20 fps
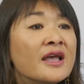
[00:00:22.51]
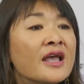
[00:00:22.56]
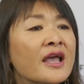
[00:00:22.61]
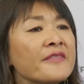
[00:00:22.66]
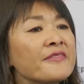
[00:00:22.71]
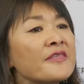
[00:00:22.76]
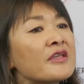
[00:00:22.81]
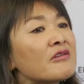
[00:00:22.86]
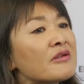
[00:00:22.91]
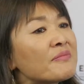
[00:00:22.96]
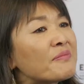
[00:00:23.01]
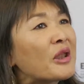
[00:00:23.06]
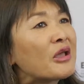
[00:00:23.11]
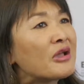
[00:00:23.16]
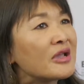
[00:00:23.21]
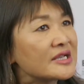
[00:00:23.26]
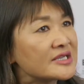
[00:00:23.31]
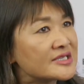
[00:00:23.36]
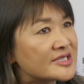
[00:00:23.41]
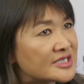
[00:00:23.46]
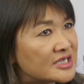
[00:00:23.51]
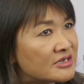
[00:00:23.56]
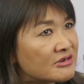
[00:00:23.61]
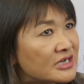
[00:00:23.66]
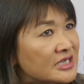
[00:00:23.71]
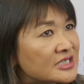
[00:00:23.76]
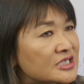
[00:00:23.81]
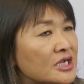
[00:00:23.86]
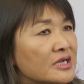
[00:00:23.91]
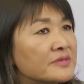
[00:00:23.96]
And they're applying
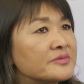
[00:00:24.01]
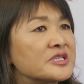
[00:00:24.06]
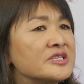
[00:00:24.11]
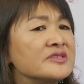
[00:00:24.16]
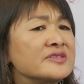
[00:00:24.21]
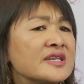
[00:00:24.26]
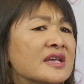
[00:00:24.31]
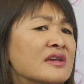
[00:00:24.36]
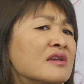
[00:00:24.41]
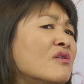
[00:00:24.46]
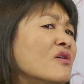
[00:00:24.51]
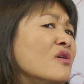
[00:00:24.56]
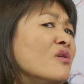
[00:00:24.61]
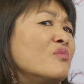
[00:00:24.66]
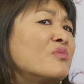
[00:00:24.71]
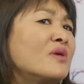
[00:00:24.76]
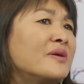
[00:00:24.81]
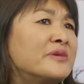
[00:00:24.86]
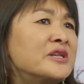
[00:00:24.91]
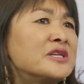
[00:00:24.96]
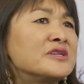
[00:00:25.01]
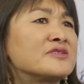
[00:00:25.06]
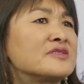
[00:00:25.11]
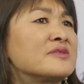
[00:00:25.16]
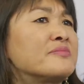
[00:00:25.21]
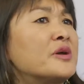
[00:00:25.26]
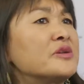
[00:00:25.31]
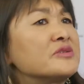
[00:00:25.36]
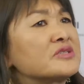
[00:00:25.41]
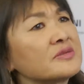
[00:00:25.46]
stereotypes and saying, oh, women are
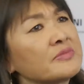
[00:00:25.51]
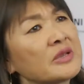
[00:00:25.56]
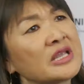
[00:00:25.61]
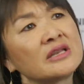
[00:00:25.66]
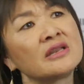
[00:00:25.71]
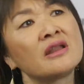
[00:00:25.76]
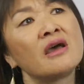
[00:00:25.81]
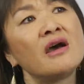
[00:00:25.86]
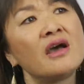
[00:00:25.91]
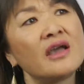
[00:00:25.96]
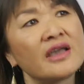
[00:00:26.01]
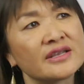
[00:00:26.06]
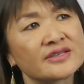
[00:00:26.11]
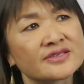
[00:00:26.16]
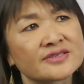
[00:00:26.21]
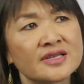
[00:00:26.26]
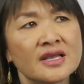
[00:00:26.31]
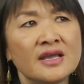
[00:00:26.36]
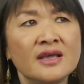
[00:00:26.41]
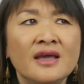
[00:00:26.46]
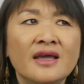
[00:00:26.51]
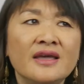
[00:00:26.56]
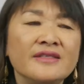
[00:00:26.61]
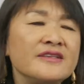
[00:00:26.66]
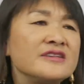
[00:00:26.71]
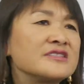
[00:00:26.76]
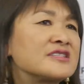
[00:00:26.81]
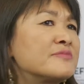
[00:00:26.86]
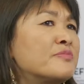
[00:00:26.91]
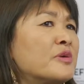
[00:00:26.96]
supposed to be nice and
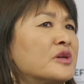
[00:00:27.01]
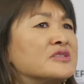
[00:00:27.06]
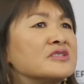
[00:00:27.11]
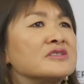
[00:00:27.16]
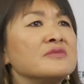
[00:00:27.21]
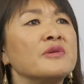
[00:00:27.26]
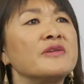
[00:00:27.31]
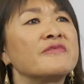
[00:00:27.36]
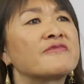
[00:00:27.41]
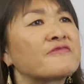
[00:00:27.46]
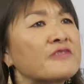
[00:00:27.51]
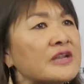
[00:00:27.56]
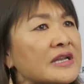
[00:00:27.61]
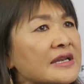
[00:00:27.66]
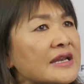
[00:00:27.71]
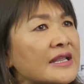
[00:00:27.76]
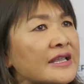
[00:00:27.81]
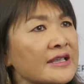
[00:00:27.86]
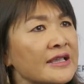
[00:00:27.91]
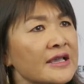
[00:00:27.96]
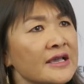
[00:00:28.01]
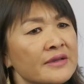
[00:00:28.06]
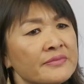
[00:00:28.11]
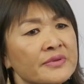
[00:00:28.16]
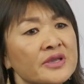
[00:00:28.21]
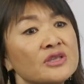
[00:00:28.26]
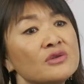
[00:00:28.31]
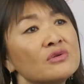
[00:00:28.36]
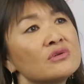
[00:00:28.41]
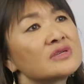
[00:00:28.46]
they're supposed to be friendly,
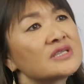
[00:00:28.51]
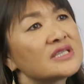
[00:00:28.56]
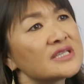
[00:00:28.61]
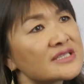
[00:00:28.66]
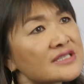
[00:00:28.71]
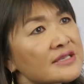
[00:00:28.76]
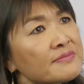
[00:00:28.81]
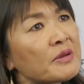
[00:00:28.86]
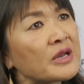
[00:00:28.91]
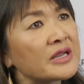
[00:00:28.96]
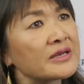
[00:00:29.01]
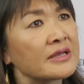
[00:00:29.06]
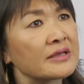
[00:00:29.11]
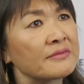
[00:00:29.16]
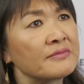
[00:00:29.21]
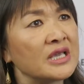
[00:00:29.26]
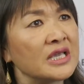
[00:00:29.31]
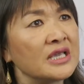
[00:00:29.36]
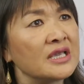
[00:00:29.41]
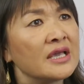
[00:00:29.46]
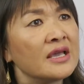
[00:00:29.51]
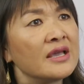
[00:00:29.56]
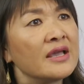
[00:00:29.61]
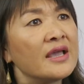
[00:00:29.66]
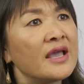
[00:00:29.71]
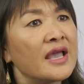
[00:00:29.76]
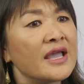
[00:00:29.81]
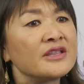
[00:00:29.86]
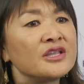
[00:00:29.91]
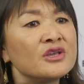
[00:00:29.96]
but you're disciplining me
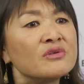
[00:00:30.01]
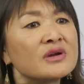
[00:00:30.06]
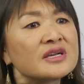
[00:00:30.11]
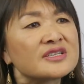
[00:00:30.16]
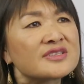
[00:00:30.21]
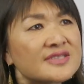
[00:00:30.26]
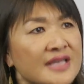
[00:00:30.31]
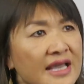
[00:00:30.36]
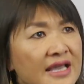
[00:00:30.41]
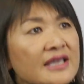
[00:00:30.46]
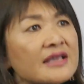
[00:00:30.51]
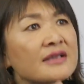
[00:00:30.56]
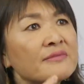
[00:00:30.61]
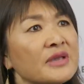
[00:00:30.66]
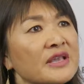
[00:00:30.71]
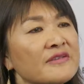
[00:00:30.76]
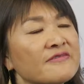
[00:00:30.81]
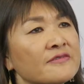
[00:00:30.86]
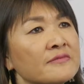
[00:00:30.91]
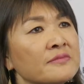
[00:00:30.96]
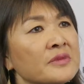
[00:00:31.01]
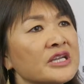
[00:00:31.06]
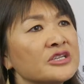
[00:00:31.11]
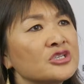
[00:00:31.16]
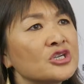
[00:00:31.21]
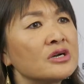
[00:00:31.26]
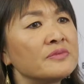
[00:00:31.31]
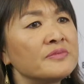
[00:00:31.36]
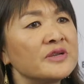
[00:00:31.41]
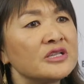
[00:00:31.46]
and you are sacking me from my
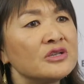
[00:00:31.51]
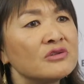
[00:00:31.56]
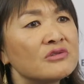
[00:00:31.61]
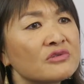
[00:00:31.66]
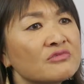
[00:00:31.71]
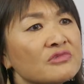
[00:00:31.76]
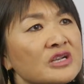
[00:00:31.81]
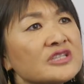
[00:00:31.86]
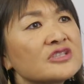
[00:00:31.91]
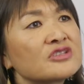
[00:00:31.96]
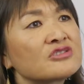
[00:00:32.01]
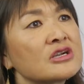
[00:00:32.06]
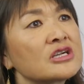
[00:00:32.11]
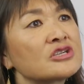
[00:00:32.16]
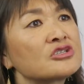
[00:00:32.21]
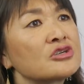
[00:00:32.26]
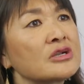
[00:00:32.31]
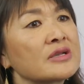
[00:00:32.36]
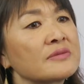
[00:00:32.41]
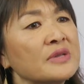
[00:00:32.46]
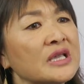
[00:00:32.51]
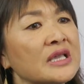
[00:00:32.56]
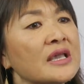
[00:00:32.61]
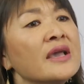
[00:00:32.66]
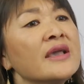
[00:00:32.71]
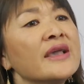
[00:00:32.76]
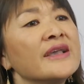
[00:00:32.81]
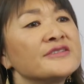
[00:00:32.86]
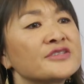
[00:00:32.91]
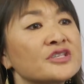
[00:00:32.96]
job and you are restructuring me,
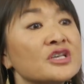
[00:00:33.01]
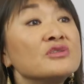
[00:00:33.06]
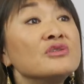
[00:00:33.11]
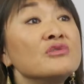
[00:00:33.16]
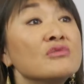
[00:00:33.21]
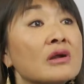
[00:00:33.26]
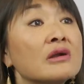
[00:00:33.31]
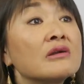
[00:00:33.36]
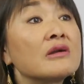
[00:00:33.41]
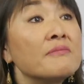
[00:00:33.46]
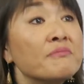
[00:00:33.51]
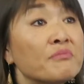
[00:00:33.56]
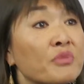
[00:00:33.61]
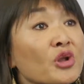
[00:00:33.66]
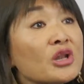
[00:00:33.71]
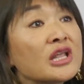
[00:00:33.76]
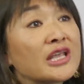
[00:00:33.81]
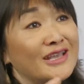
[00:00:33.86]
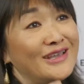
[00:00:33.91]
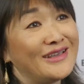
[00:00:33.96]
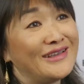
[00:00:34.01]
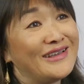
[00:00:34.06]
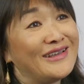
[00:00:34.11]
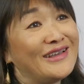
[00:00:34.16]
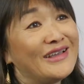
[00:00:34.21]
and so you are a bully.